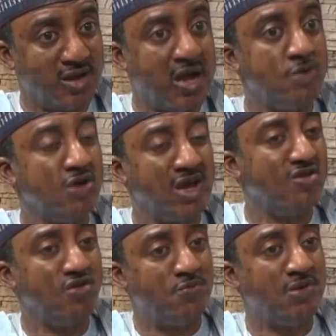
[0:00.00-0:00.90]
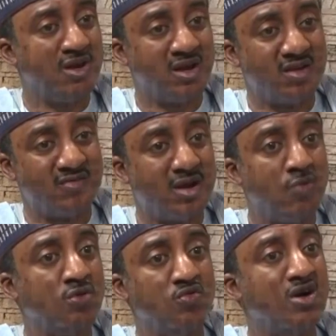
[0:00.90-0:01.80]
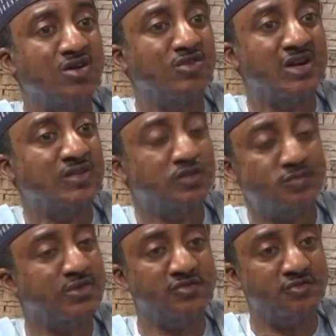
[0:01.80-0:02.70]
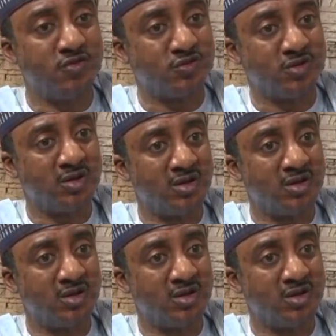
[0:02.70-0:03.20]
and you end up being a governor with 100 and something vote,